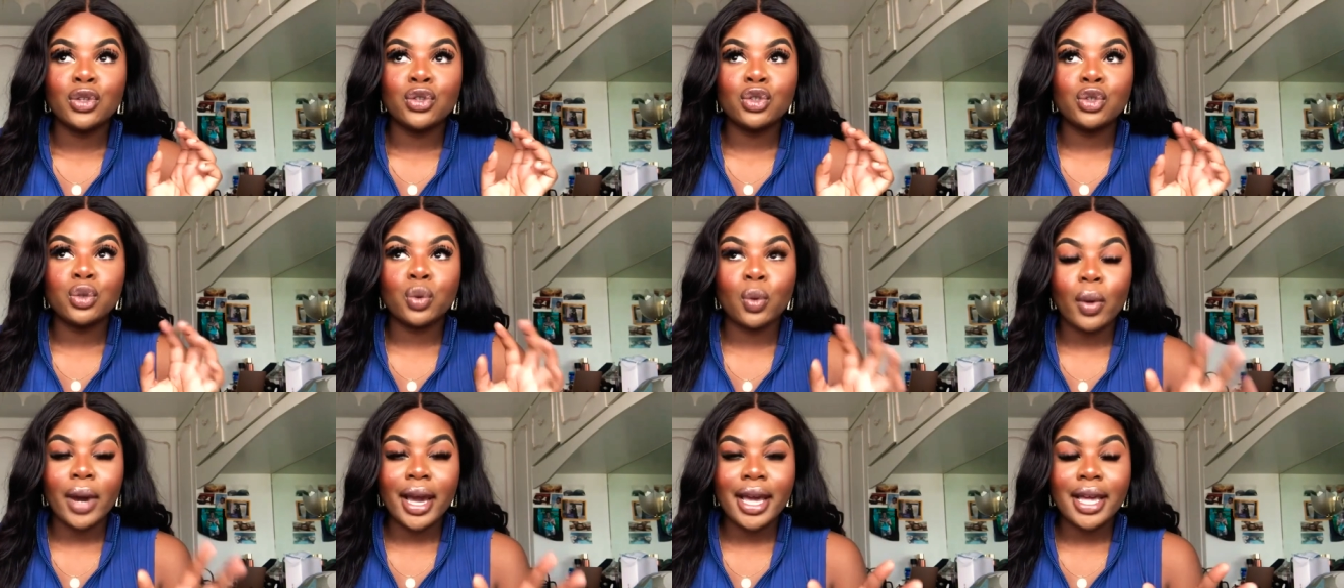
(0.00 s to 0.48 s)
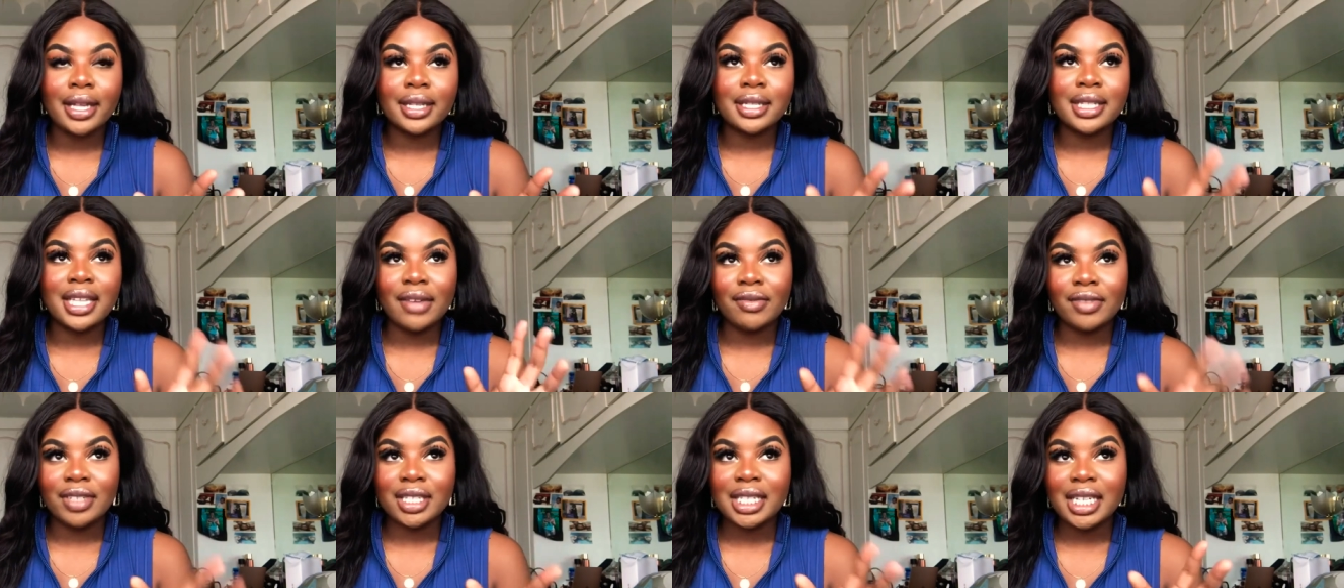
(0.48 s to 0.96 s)

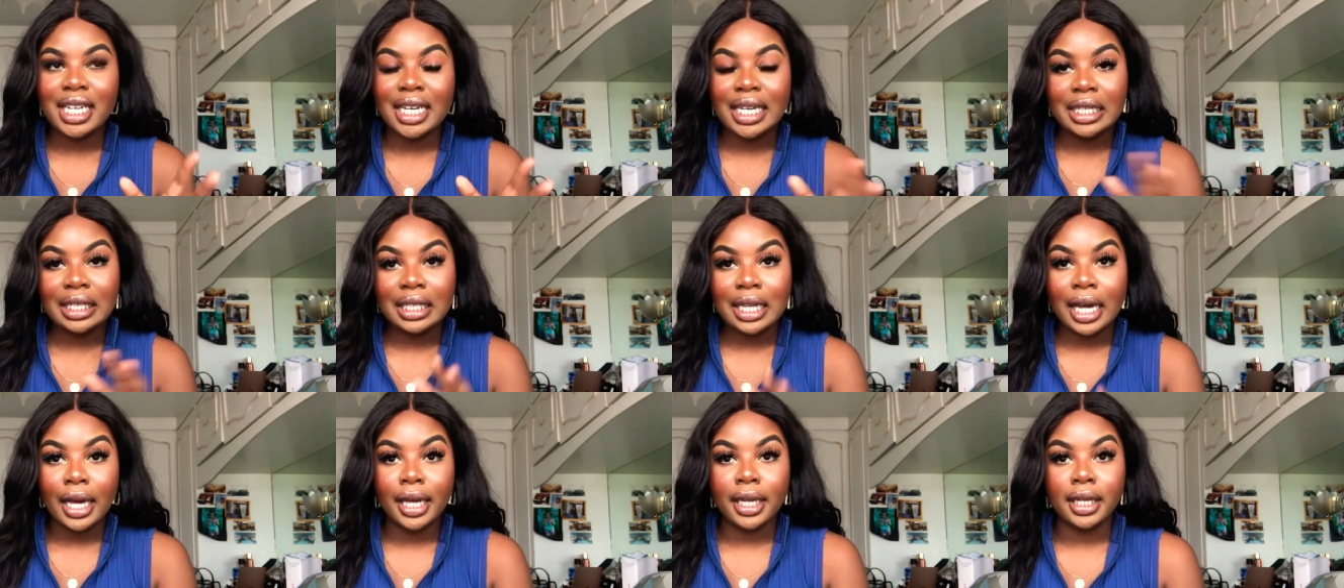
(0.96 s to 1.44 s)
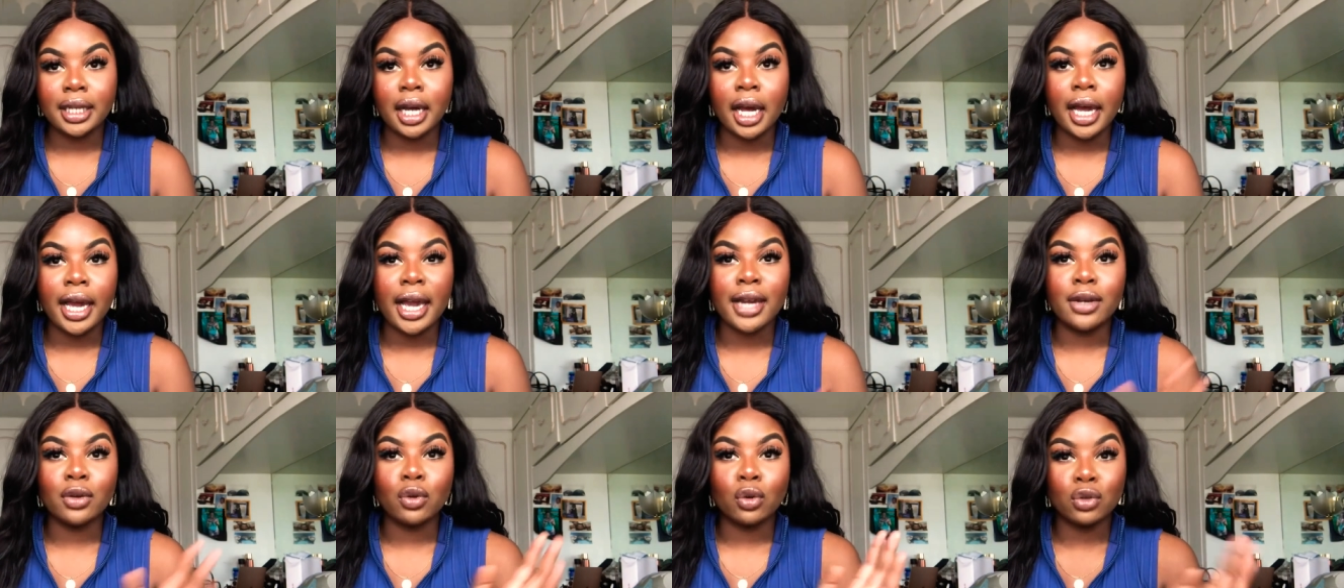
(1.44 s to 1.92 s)

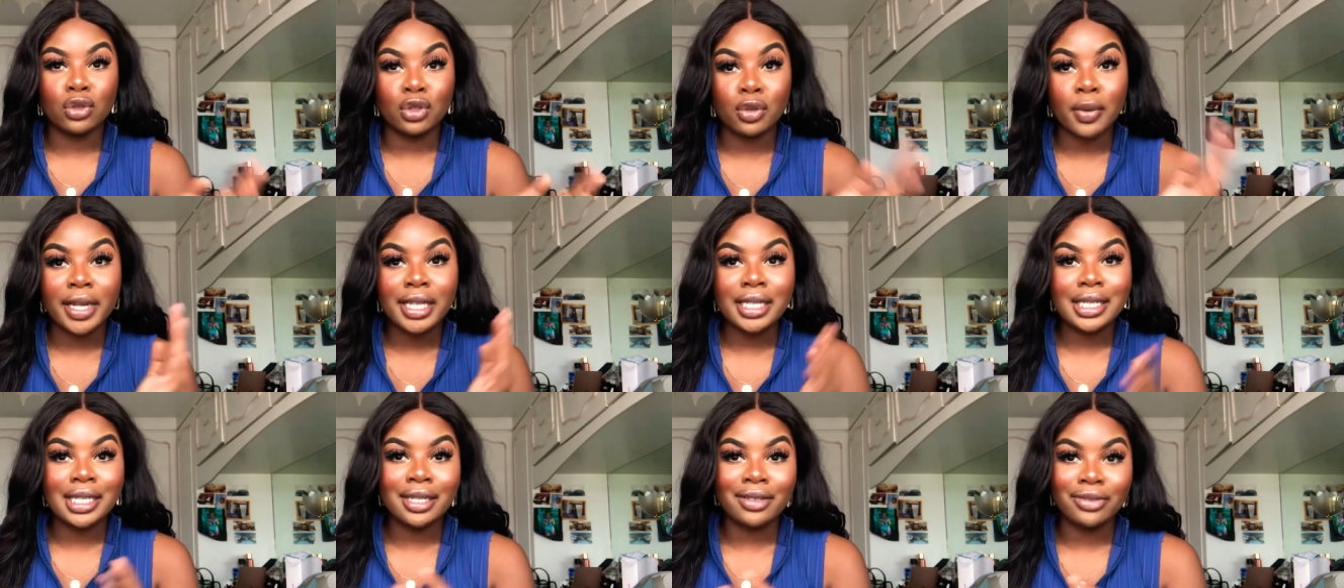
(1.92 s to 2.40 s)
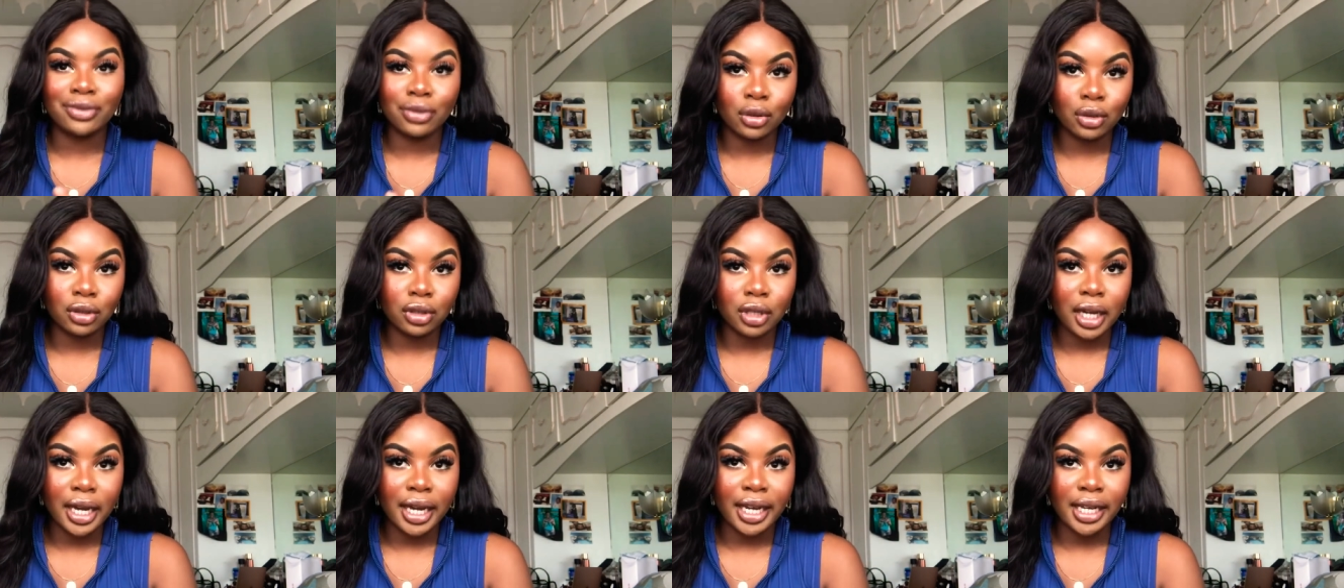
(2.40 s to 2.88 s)
17.99 or twenty four
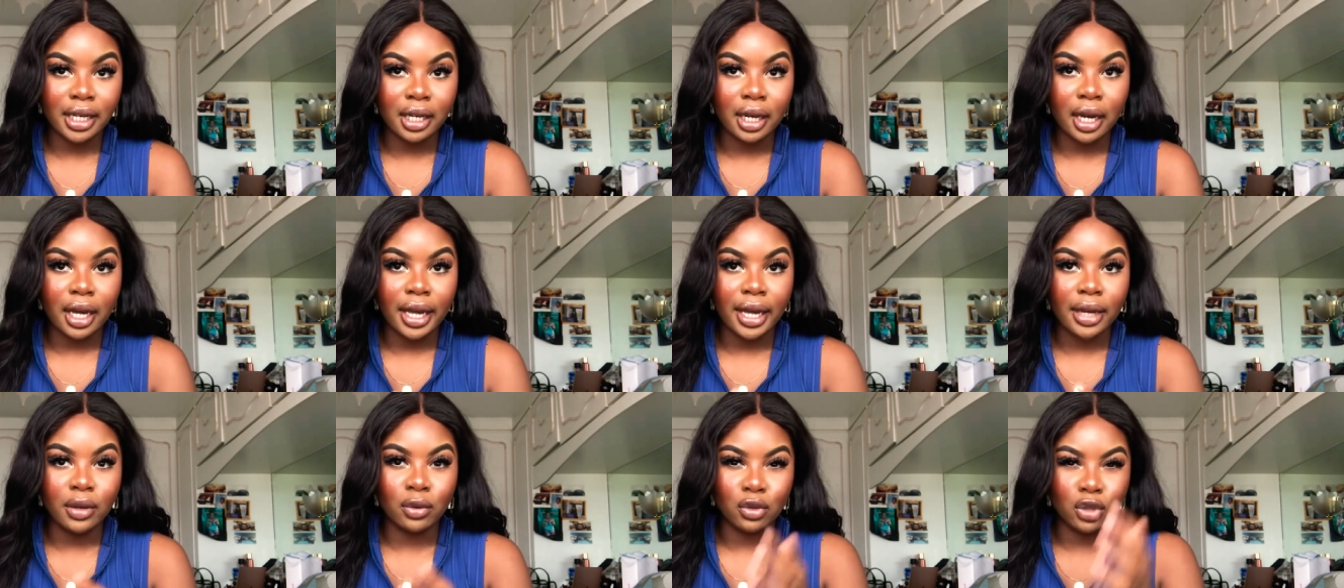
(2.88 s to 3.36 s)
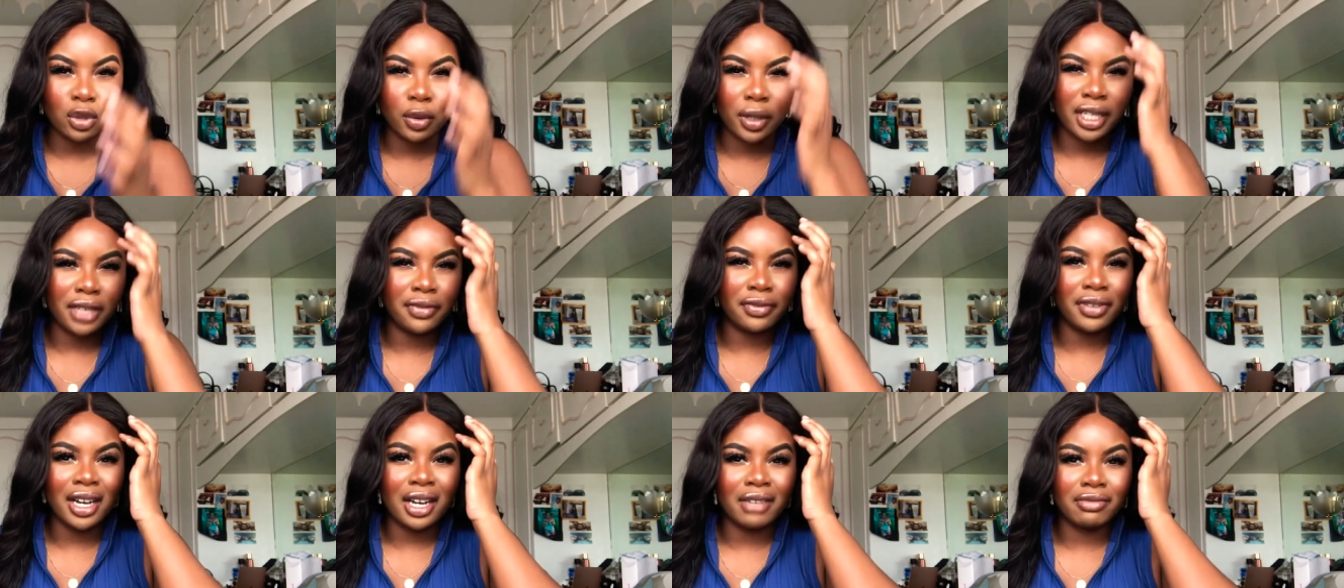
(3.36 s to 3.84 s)
ninety nine or twenty
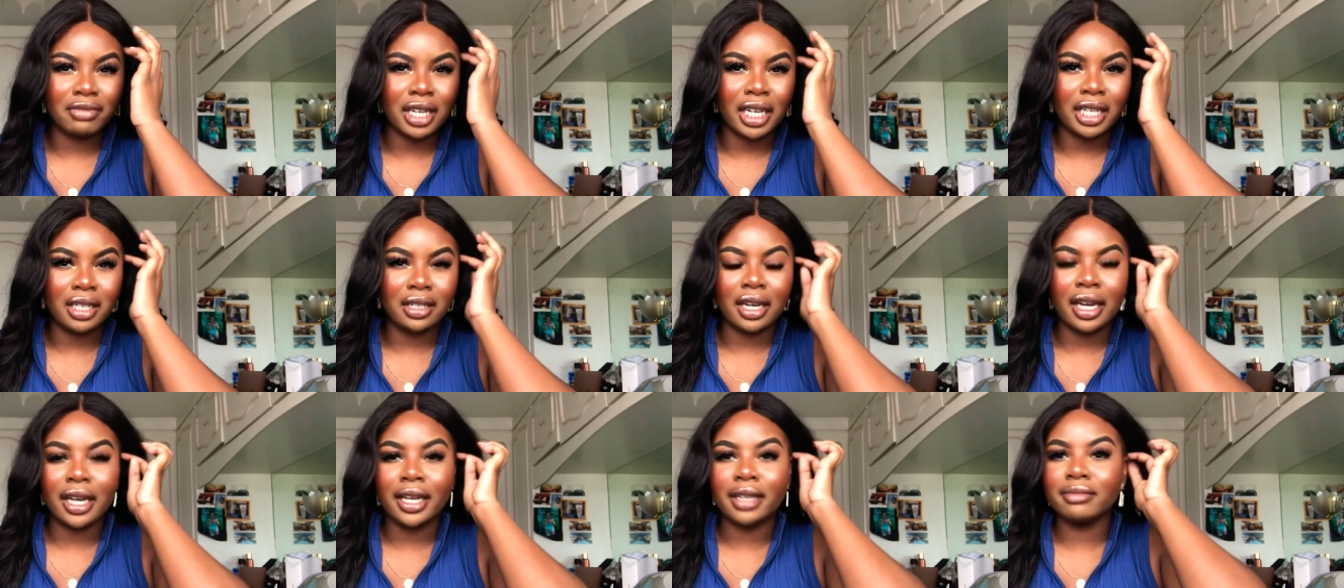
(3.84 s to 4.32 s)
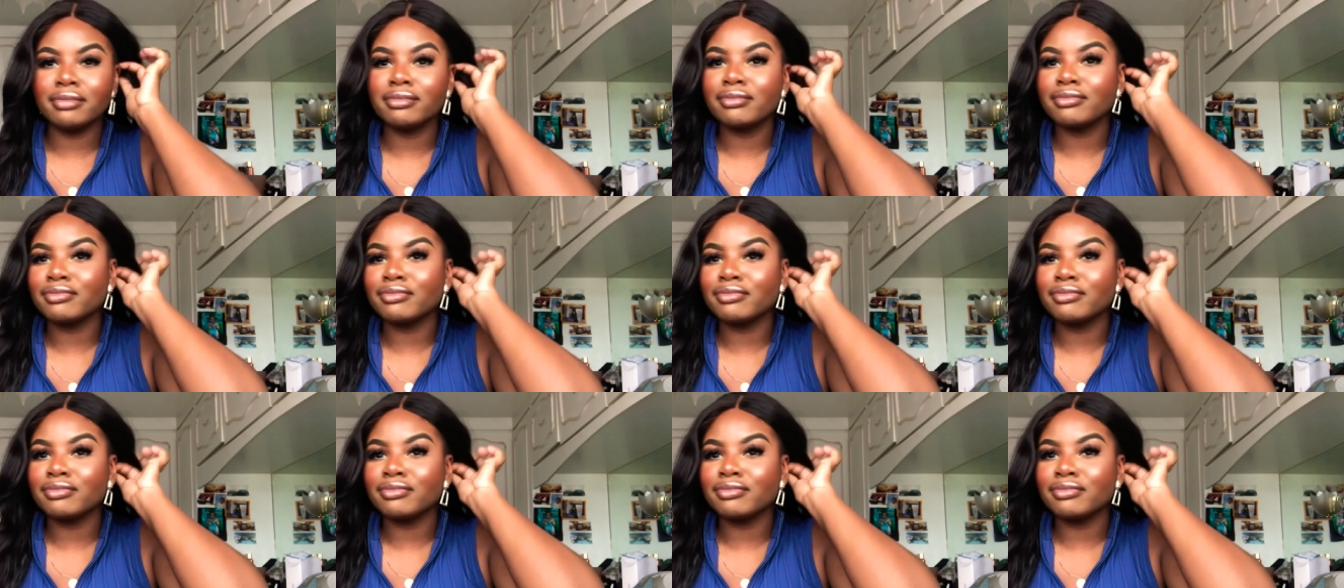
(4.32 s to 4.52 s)
I'm